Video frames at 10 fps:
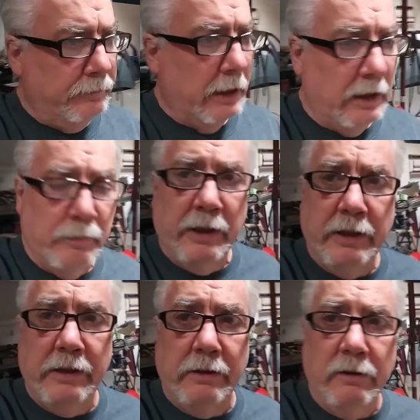
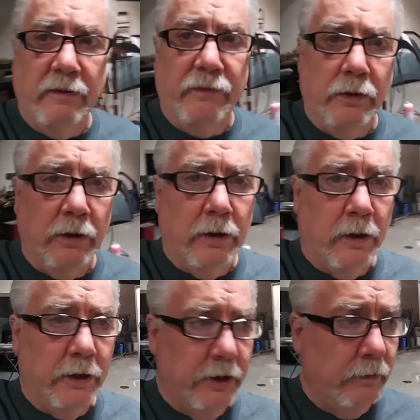Anybody's looking for a
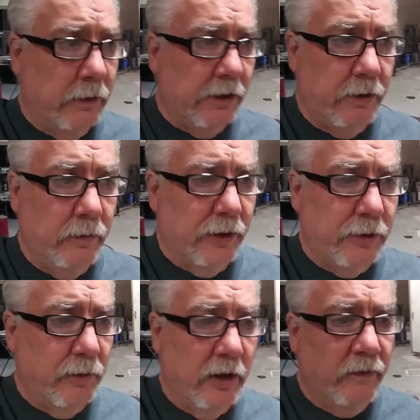car, she wants too
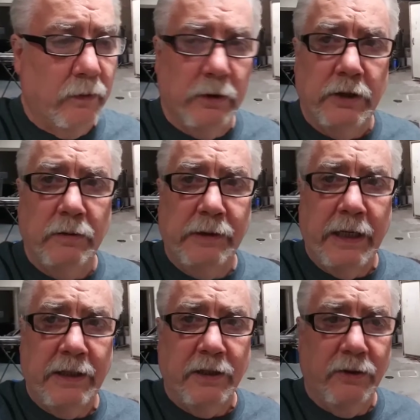much money for it. She was
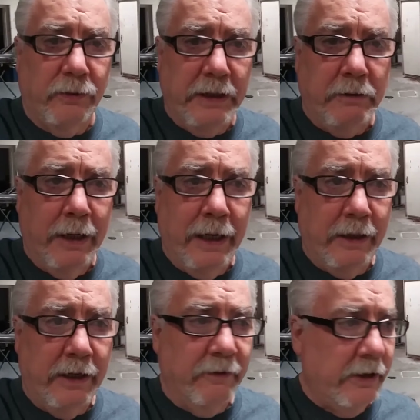asking $3,000,
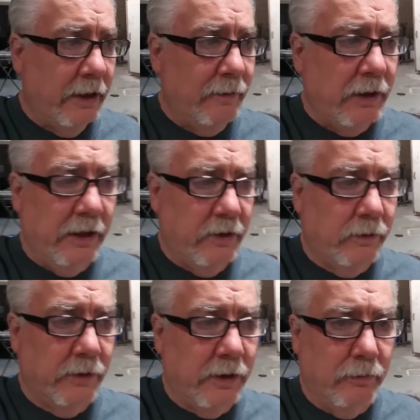and every time I
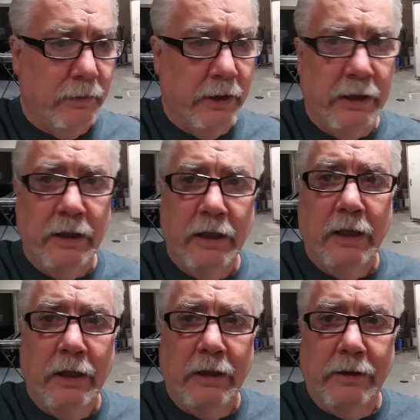told somebody,
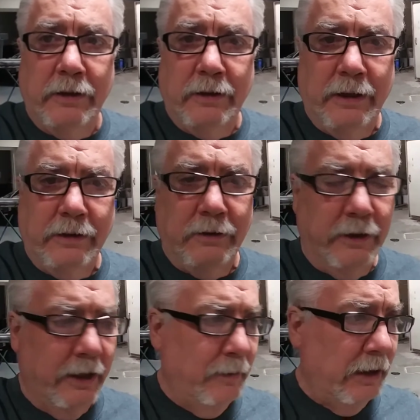they're like
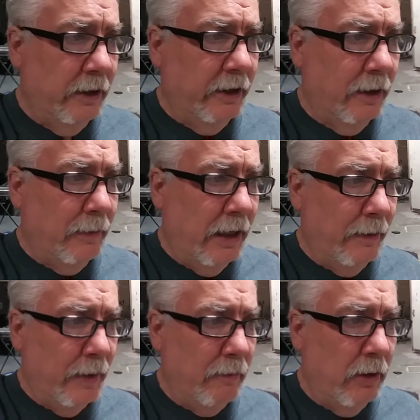looking at me like I'm out of
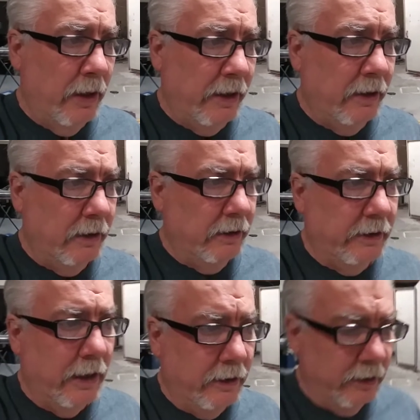my mind. It's
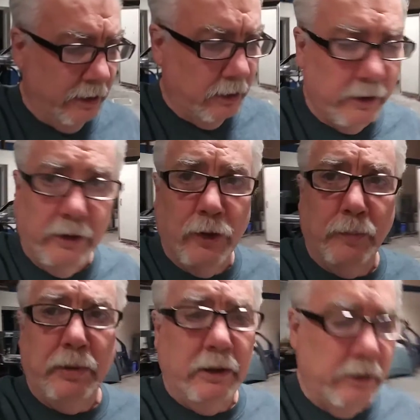got the clear
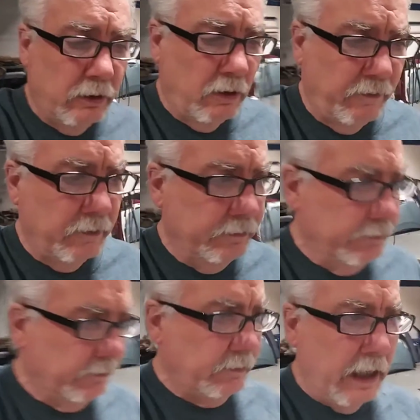coat peeling off.
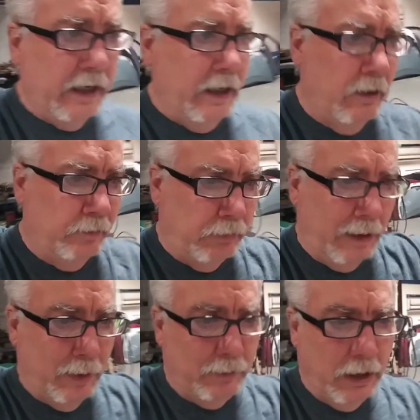Anyhow, blah
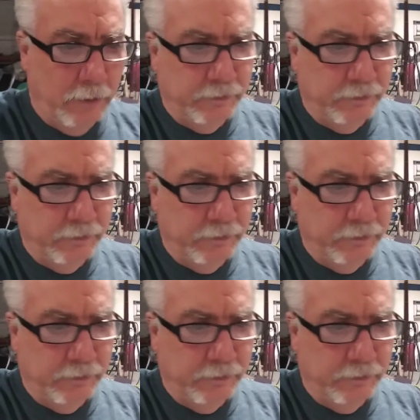blah blah.